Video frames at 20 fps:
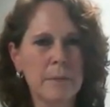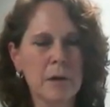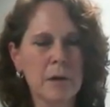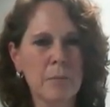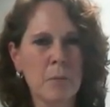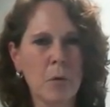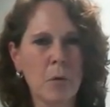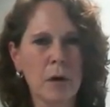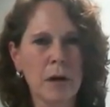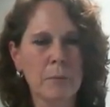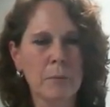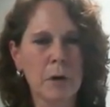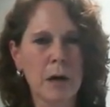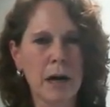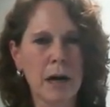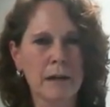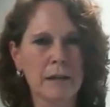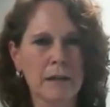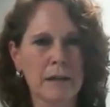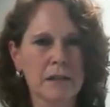your morning
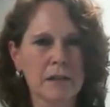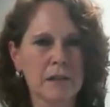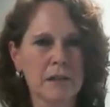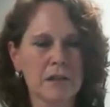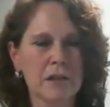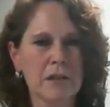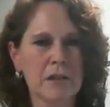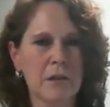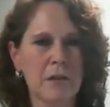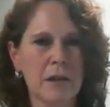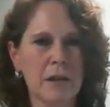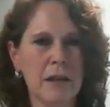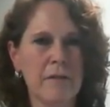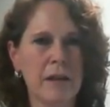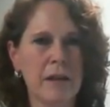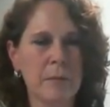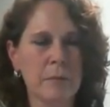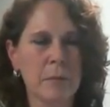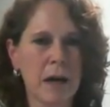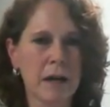practice and just do the
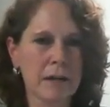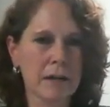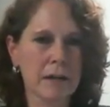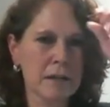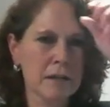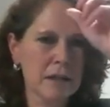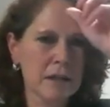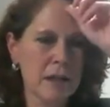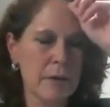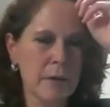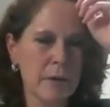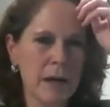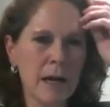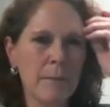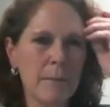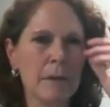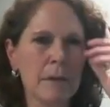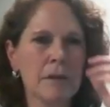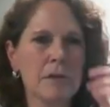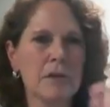evening practice and see what
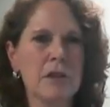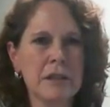happens."